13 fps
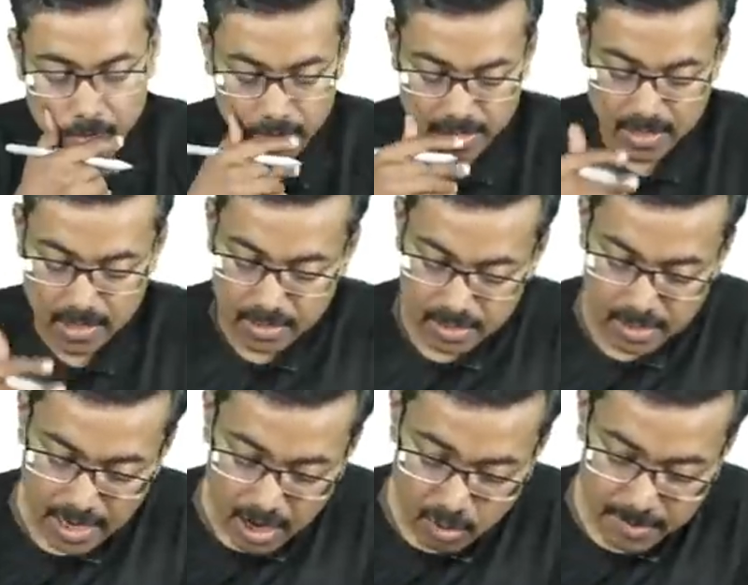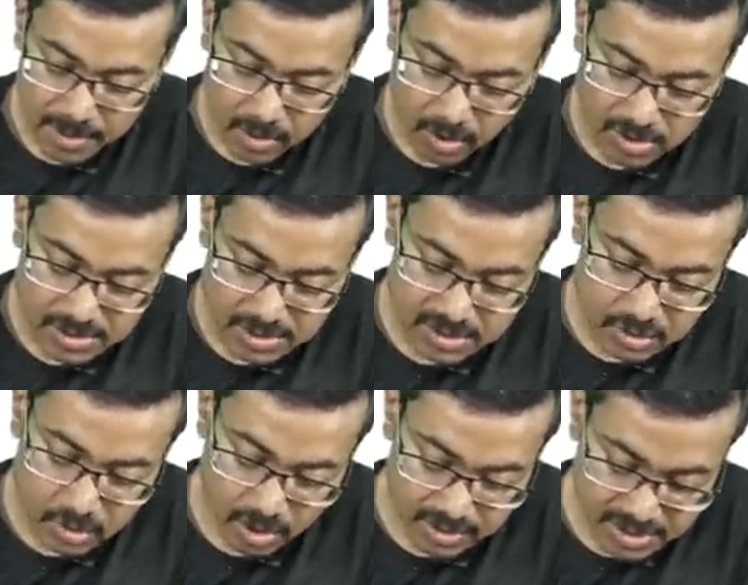Okay, now because
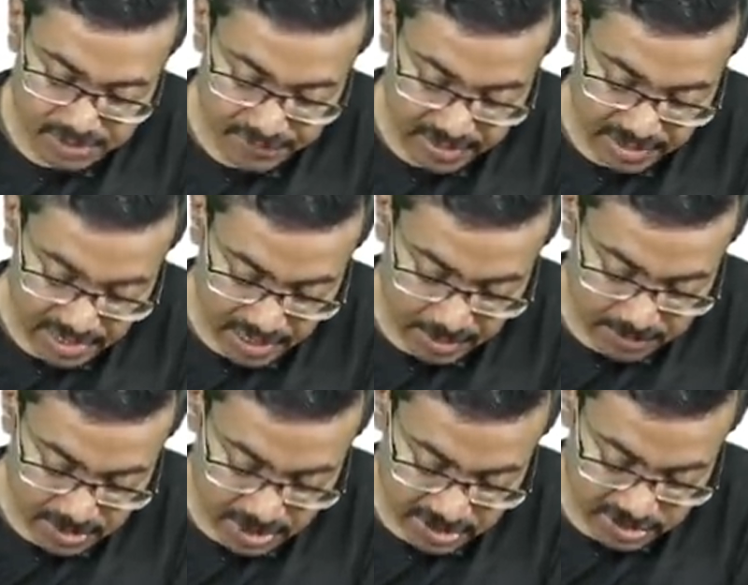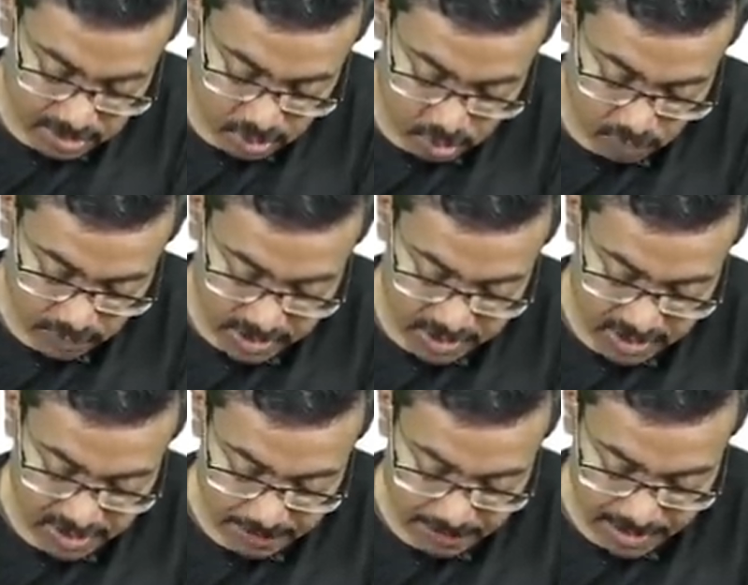it's got these finger-like projection, no
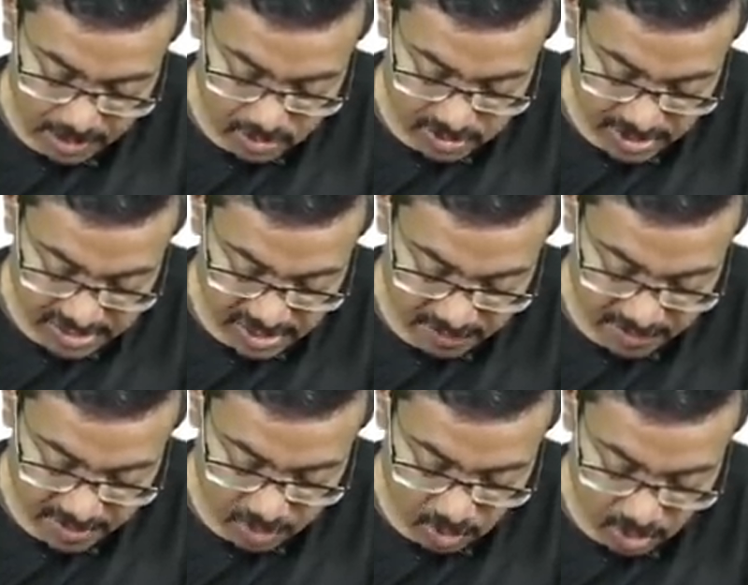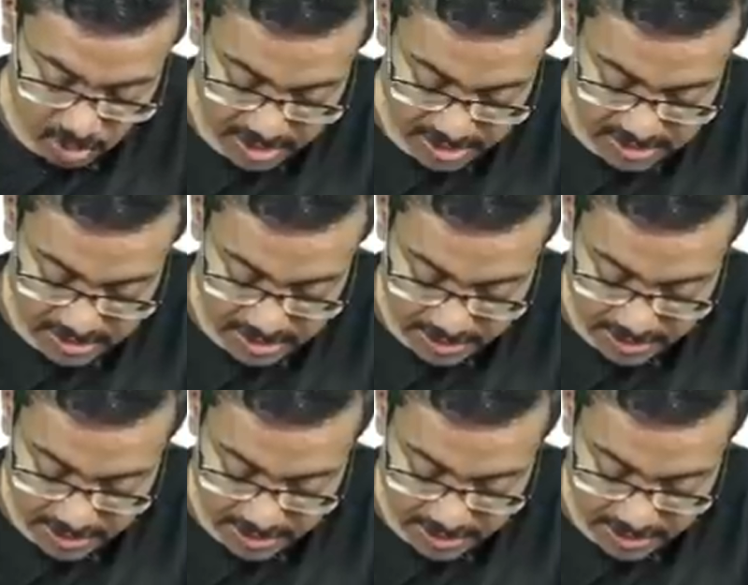wonder the melanocytes have been called as